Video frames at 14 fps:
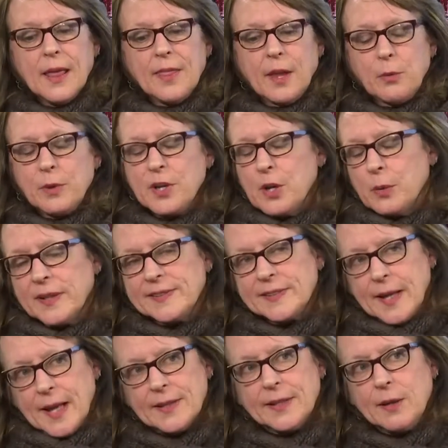They would know
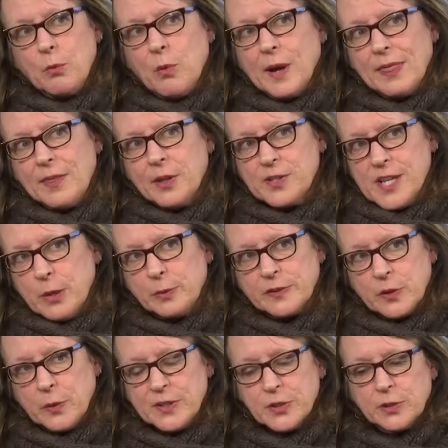exactly what their day was
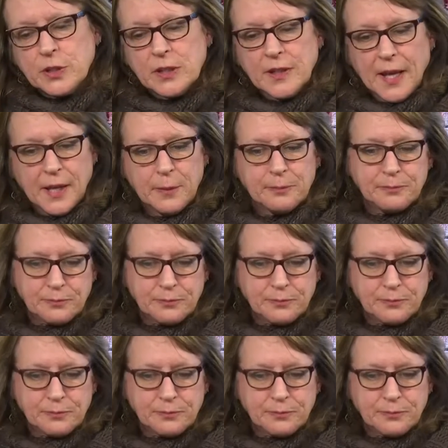going to look like.